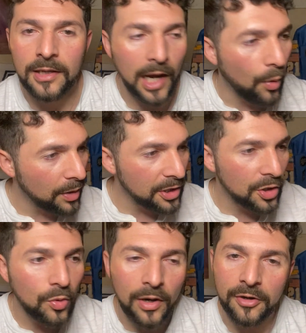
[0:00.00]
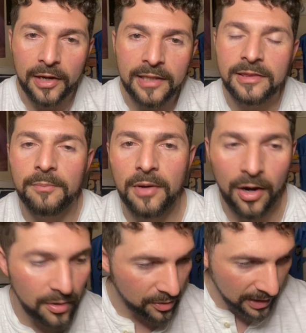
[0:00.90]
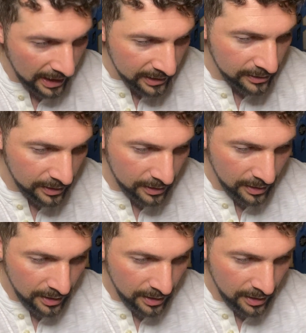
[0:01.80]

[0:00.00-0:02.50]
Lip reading: I want to know why our gente